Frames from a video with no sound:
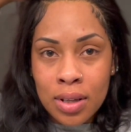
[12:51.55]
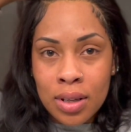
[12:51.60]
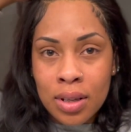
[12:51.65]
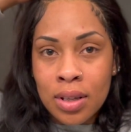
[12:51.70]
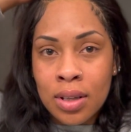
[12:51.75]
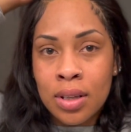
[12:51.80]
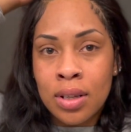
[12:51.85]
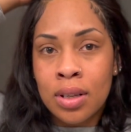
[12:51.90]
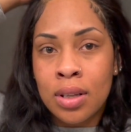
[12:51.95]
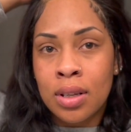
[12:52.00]

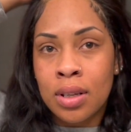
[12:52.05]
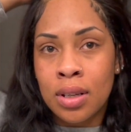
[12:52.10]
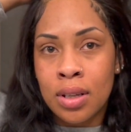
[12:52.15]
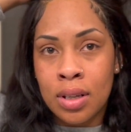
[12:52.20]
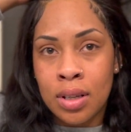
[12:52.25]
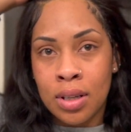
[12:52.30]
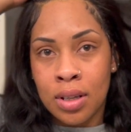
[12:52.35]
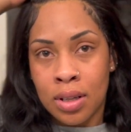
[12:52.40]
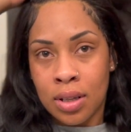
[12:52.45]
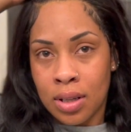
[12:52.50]
You
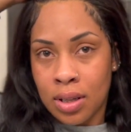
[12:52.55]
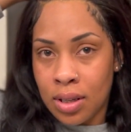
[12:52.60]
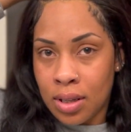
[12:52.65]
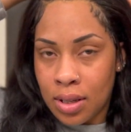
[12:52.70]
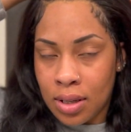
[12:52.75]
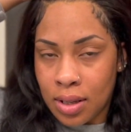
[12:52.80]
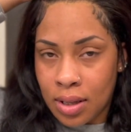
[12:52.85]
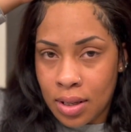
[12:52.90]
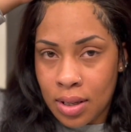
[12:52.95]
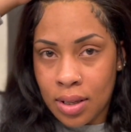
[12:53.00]

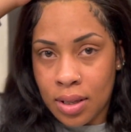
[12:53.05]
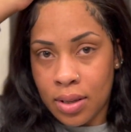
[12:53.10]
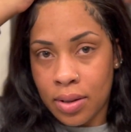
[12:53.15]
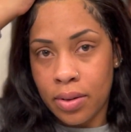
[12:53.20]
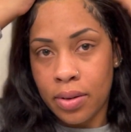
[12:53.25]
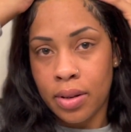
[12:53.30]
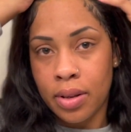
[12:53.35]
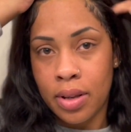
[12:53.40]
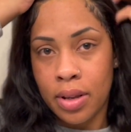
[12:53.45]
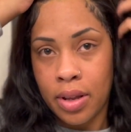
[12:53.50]

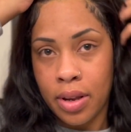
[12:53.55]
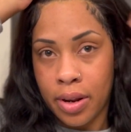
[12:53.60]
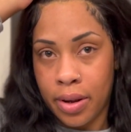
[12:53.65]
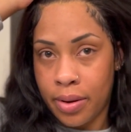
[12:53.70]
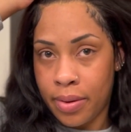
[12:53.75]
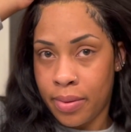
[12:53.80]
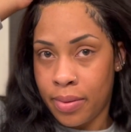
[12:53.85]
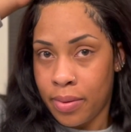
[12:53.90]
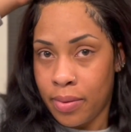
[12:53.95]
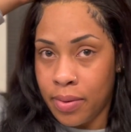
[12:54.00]

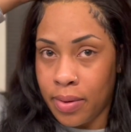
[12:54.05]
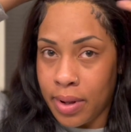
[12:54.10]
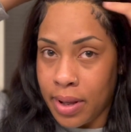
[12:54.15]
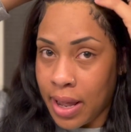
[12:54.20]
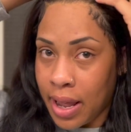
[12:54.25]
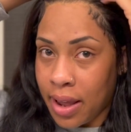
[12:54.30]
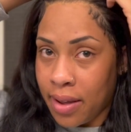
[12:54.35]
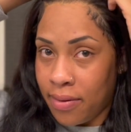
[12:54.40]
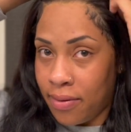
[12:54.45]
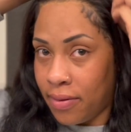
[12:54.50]
know,
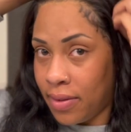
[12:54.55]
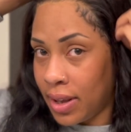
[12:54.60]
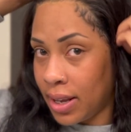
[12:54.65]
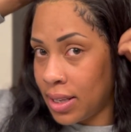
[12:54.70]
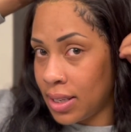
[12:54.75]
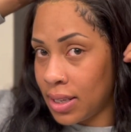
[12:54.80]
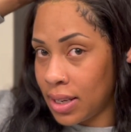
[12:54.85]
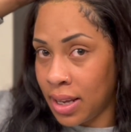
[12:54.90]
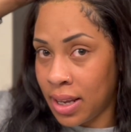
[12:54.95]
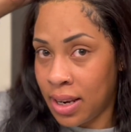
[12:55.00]
I can
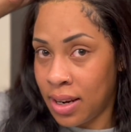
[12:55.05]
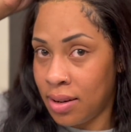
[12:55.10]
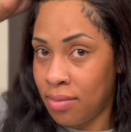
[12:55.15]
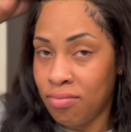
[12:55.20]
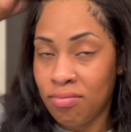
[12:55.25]
fix it.